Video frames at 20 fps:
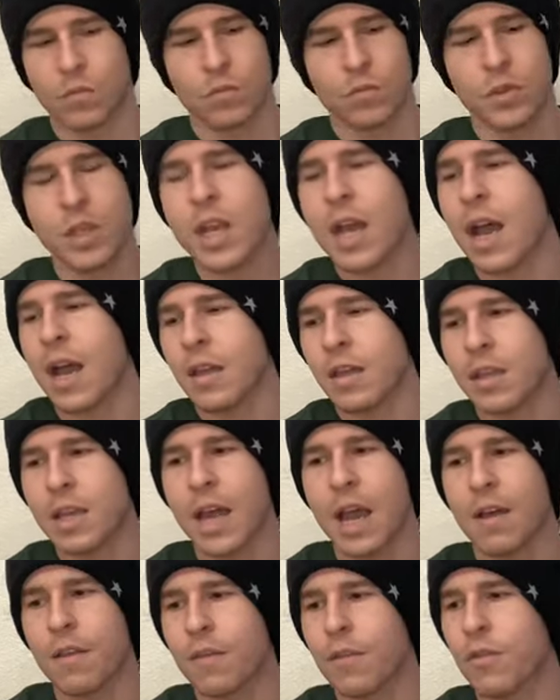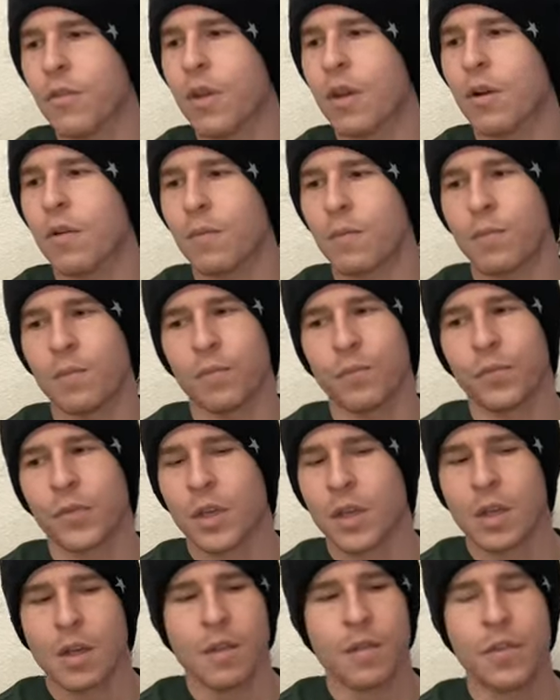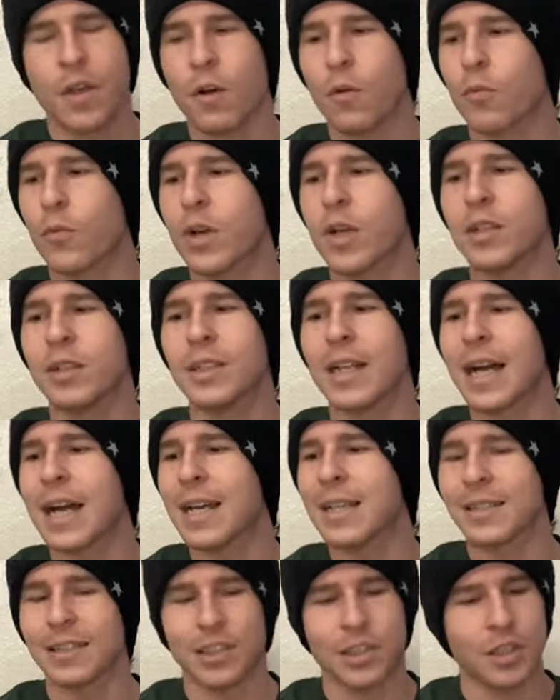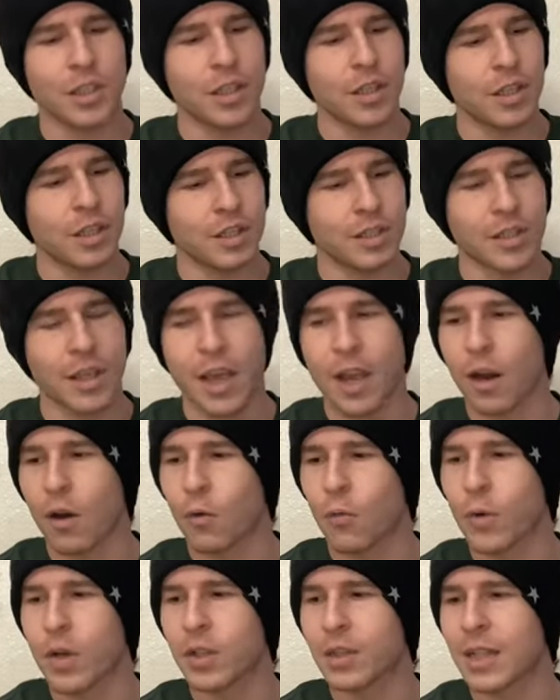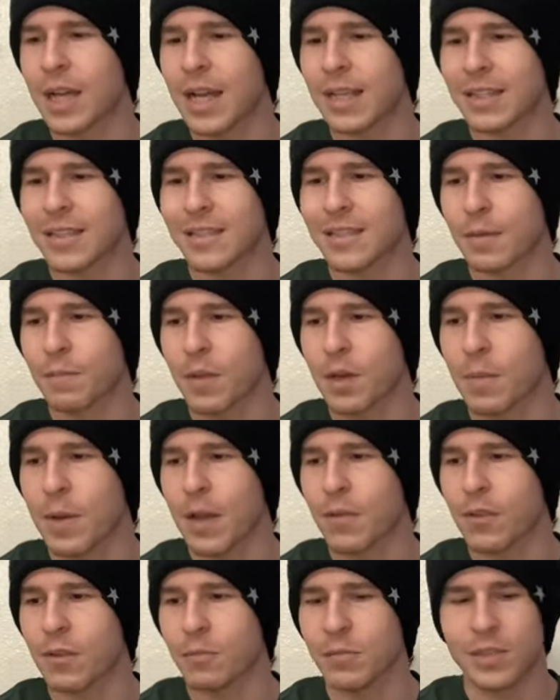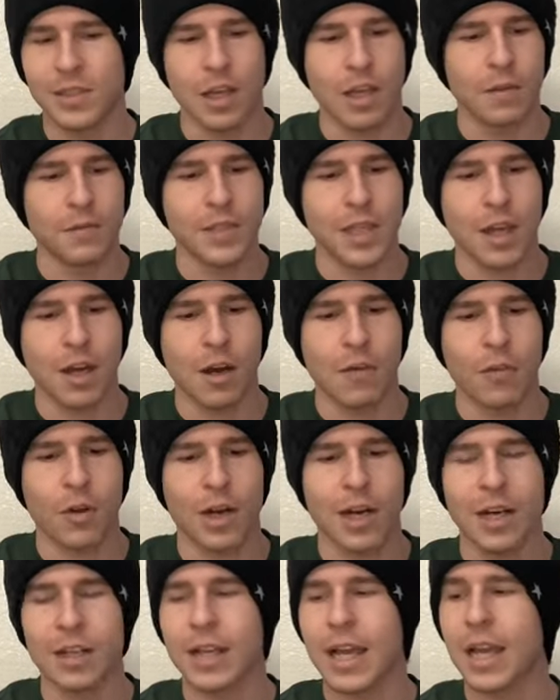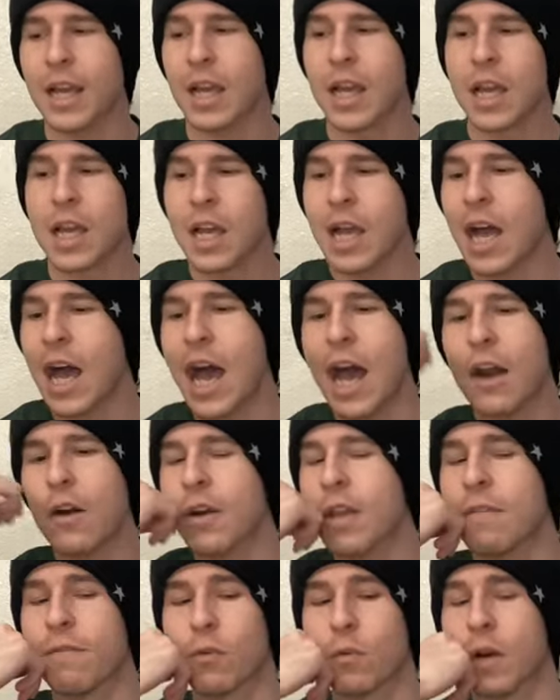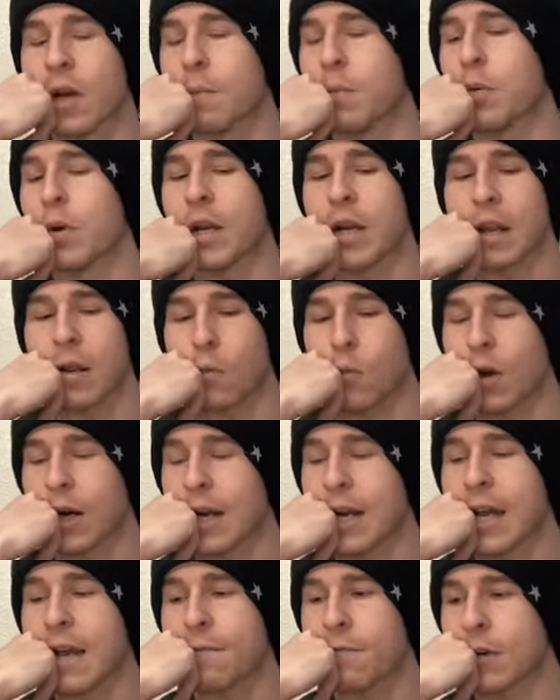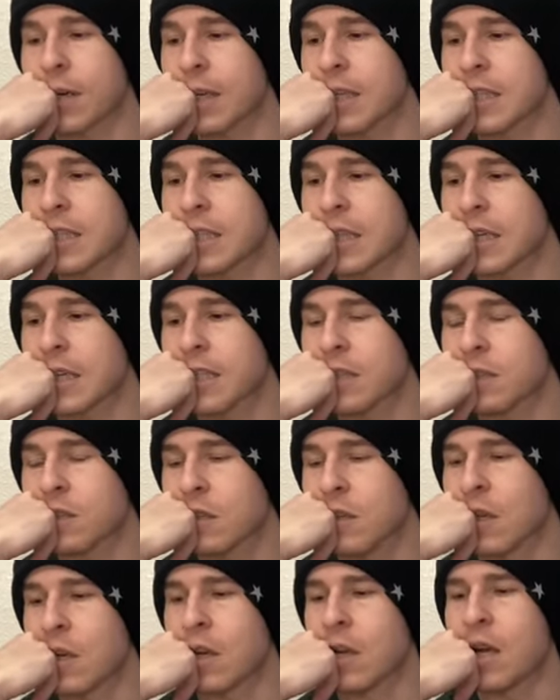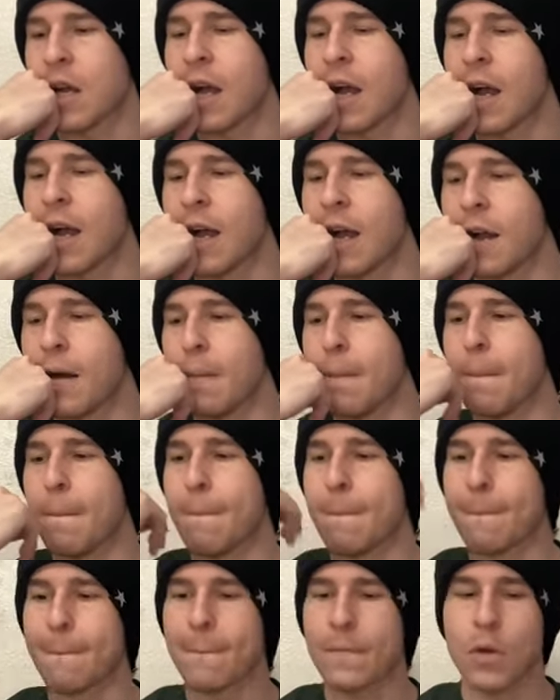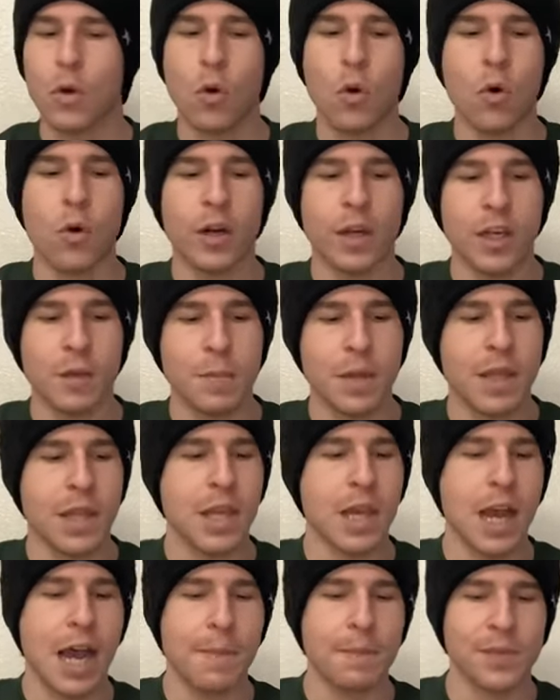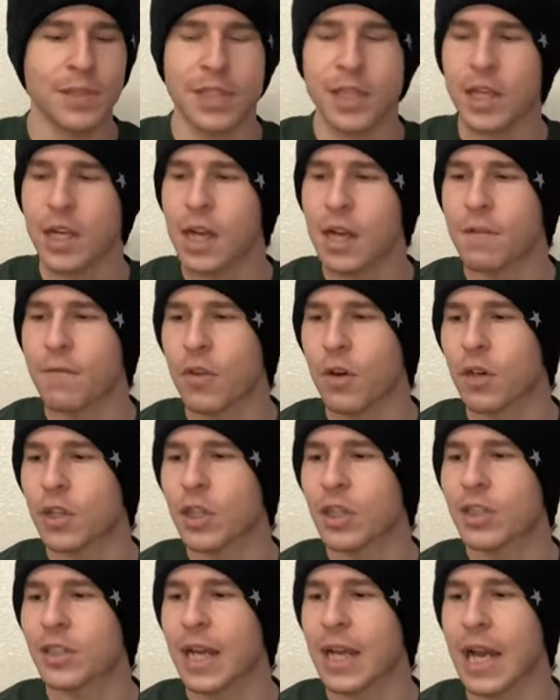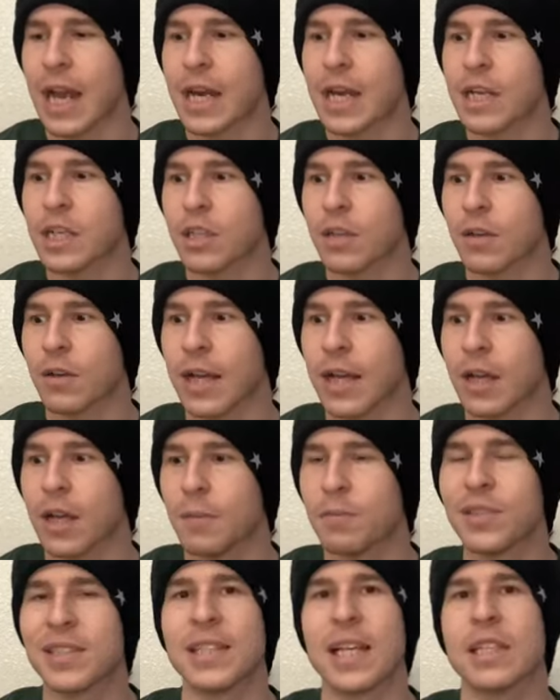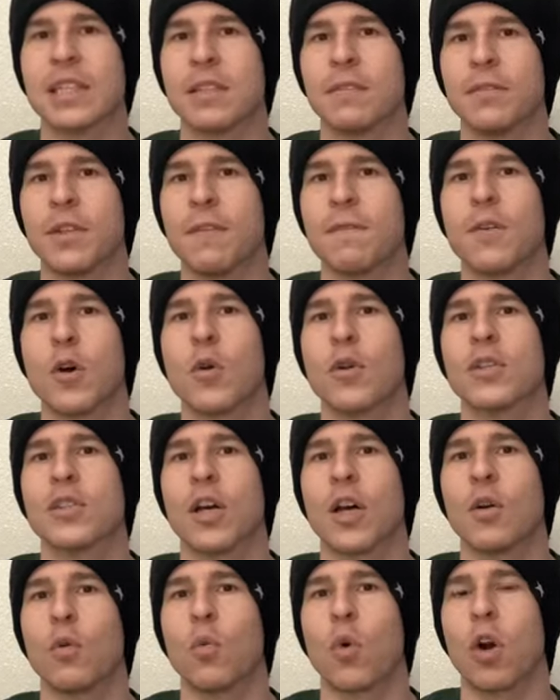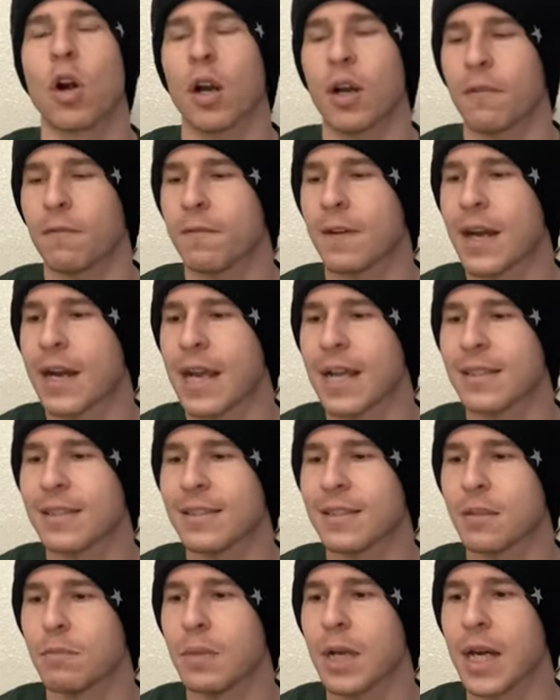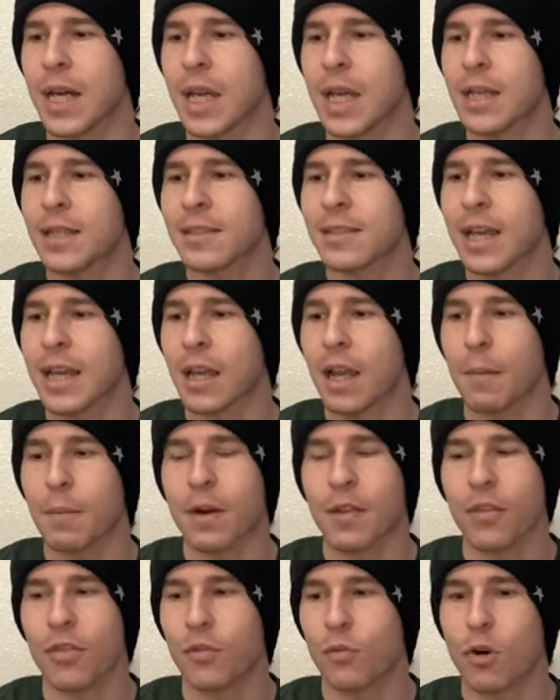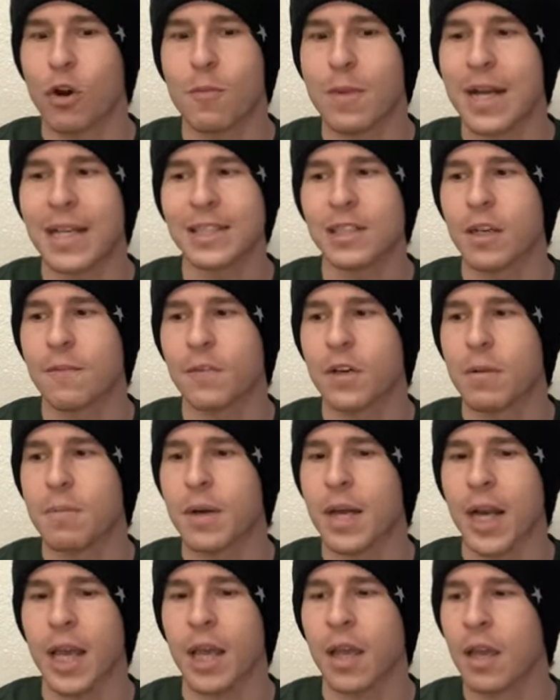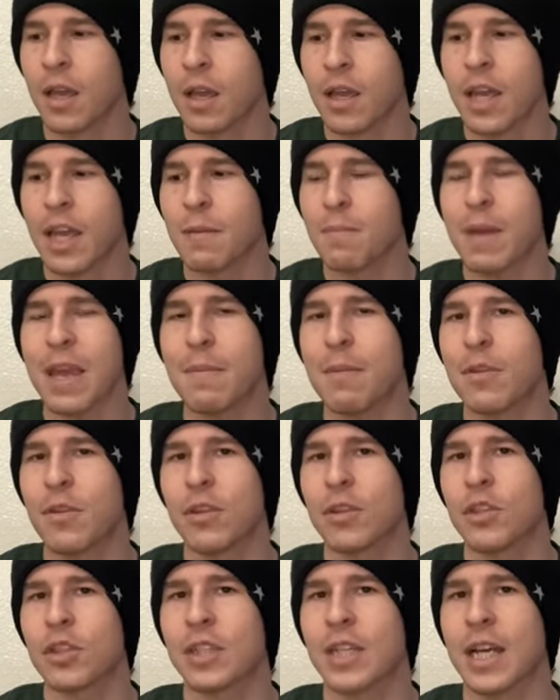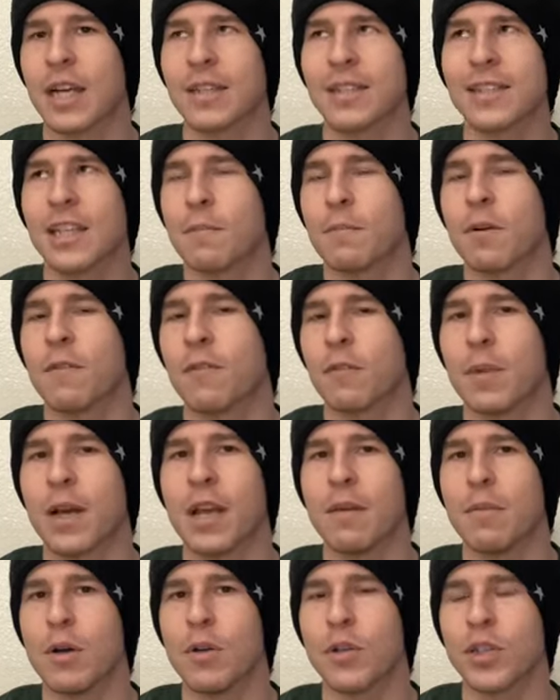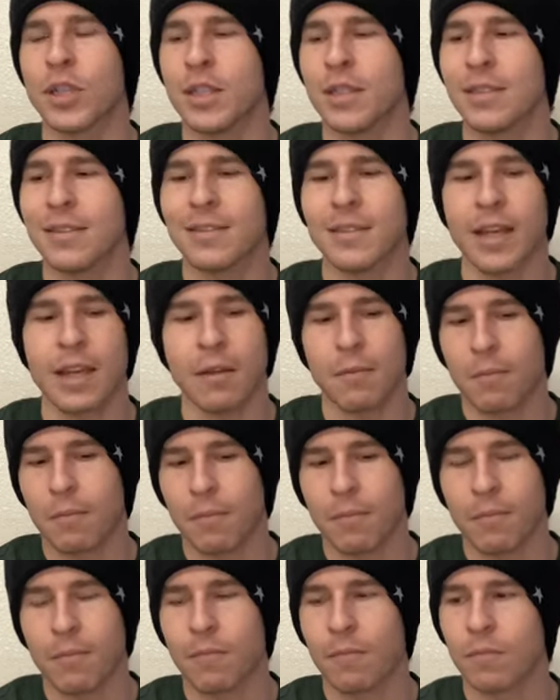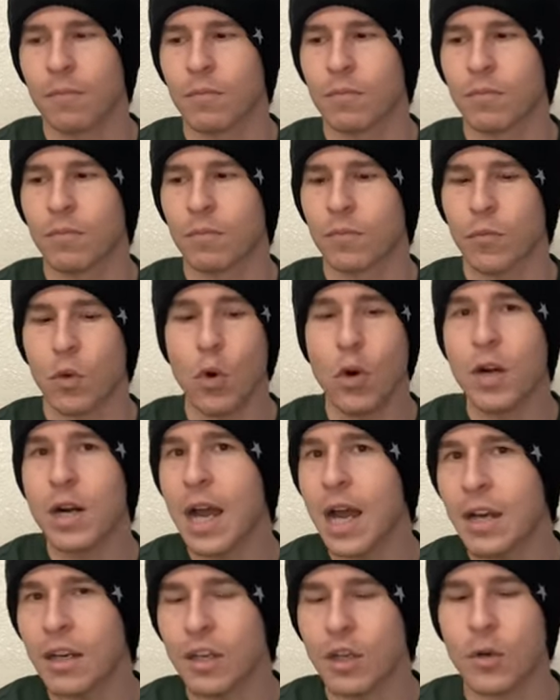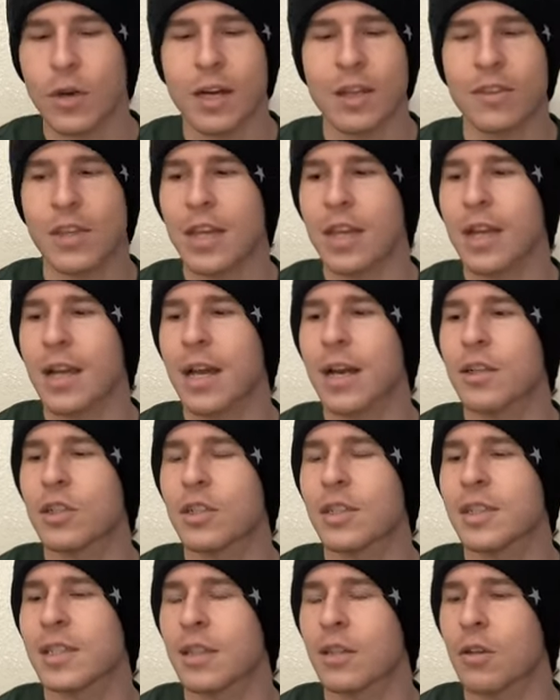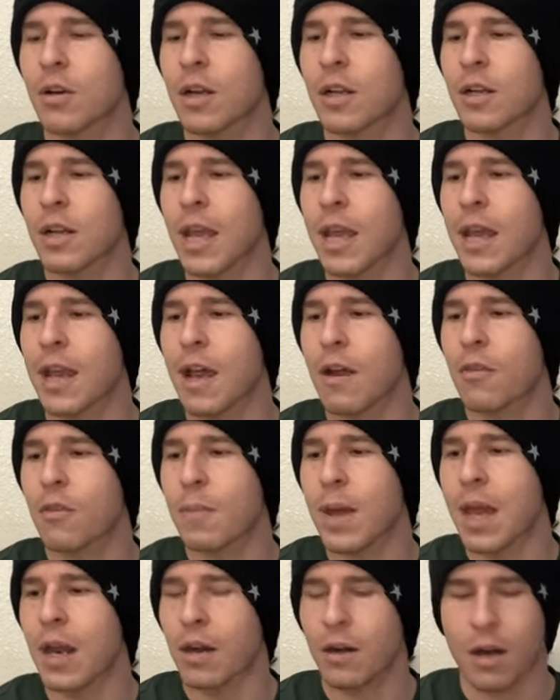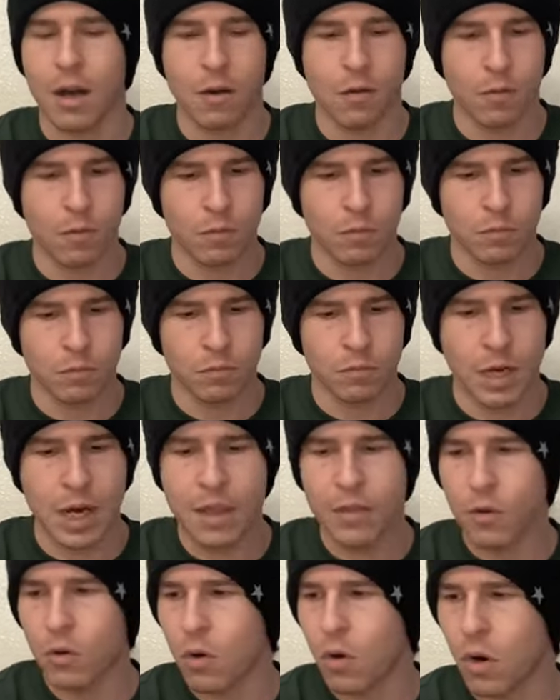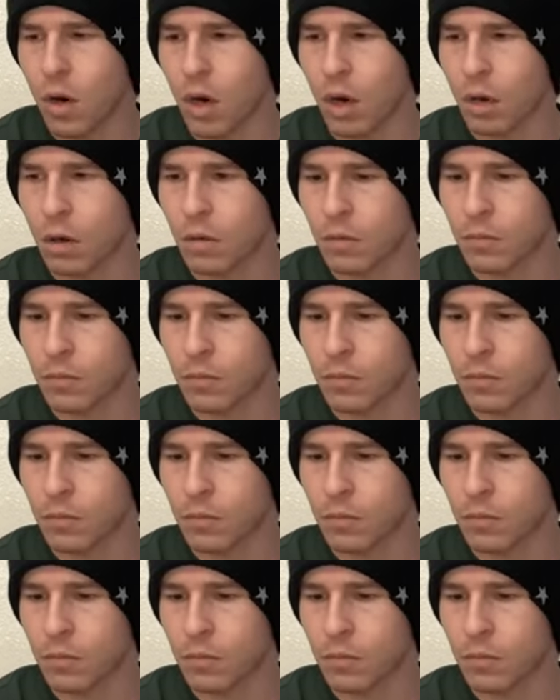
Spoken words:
Yeah. They're realized, geez, they are realizing something about themselves here. And they're kind of like, I don't even want to put any work and effort into this. Or it could be the opposite of, they're just like, I need to like obsessively focus on work and finances and money. It's like, I'm going to throw myself into money and maybe they'll just kind of skip over my emotions. It's like, or not do anything and kind of just sit there and hang out in the background. Either or.